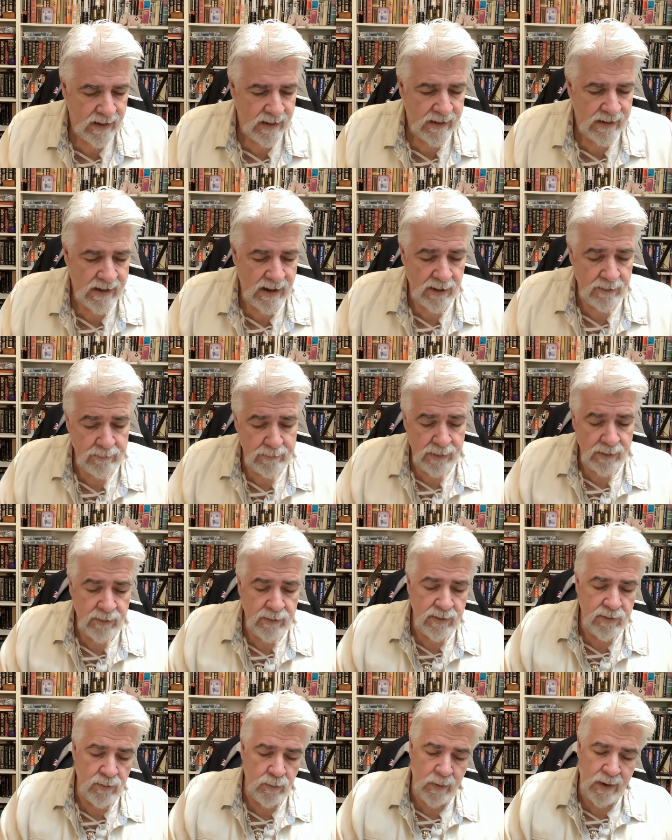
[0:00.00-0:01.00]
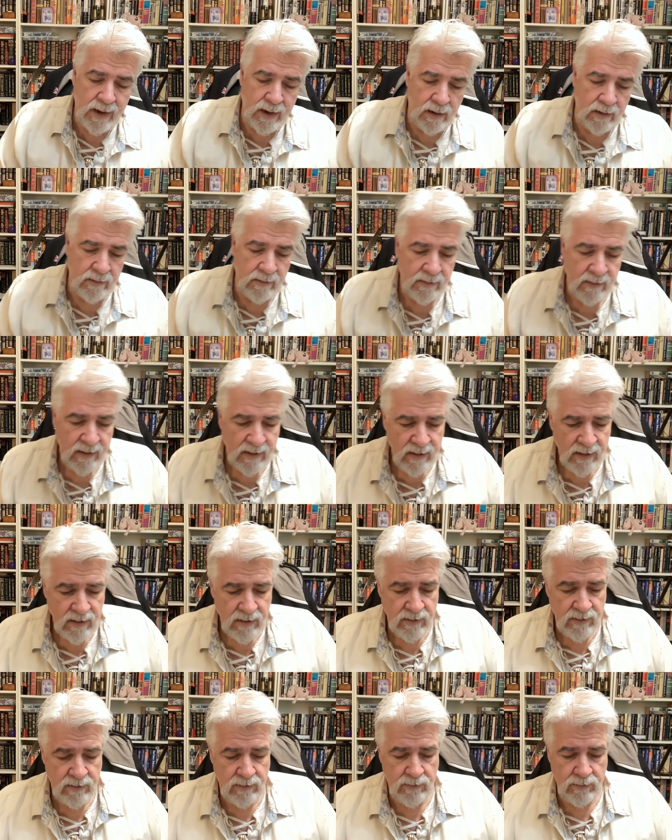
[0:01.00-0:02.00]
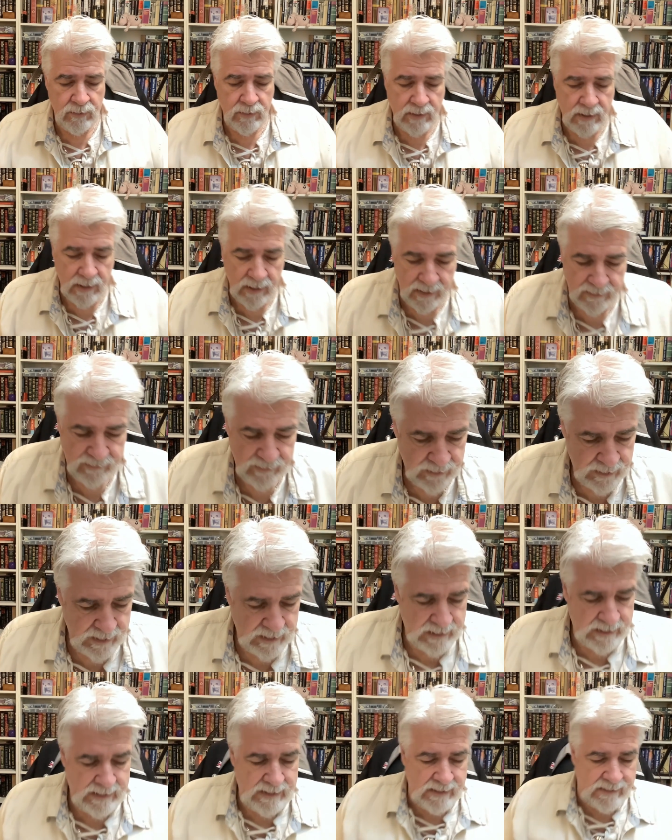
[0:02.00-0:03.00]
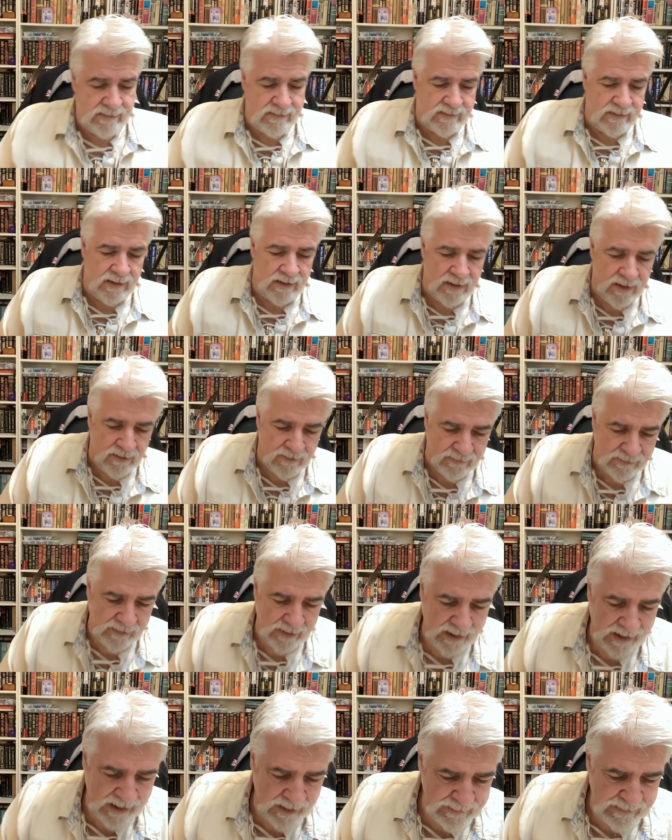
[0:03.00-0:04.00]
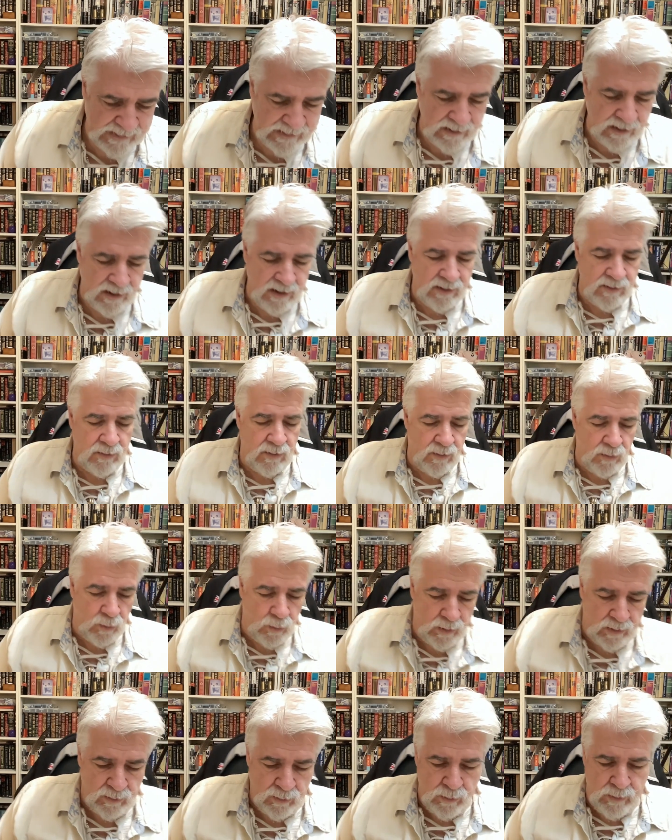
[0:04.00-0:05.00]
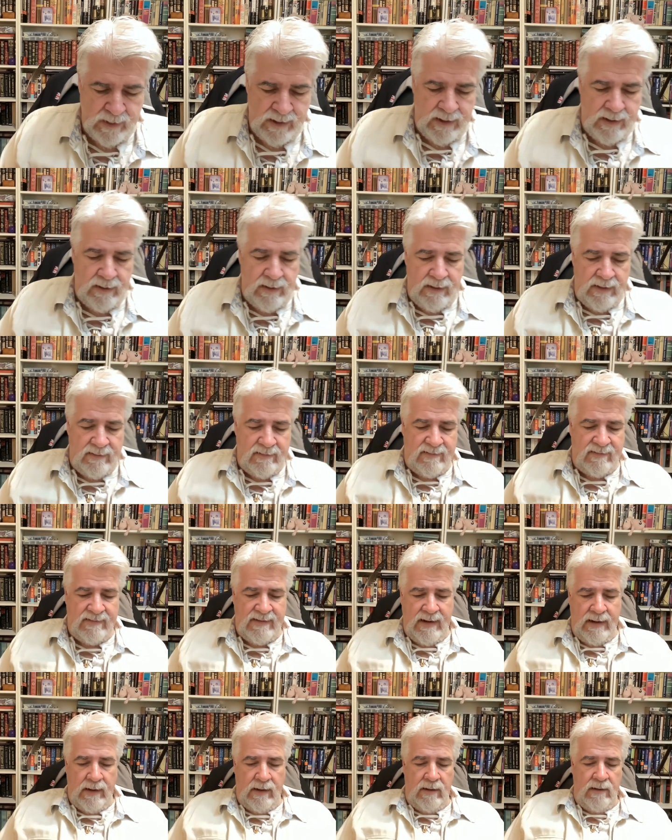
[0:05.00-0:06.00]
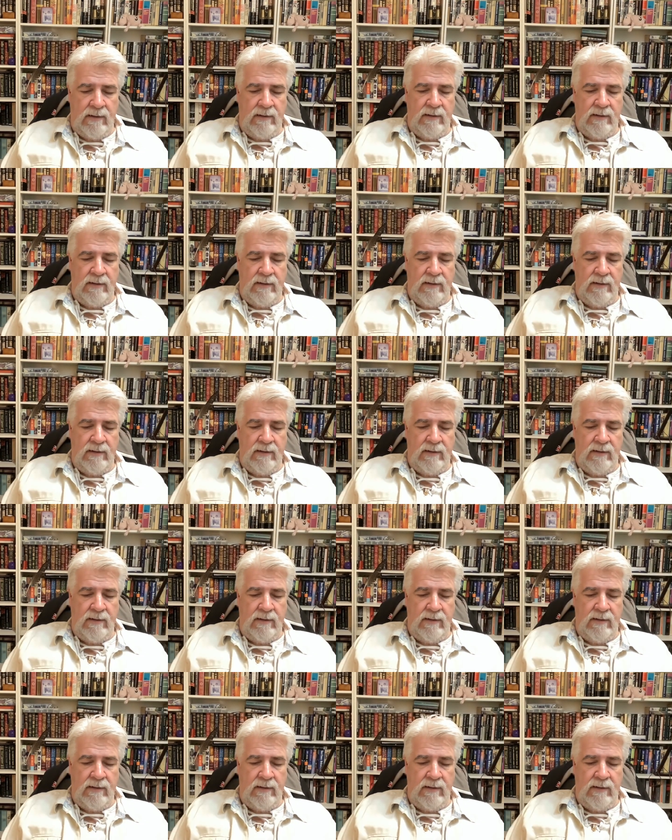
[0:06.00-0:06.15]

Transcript: Now bear you well, you clever Nicholas, for Absalom will wail and sing,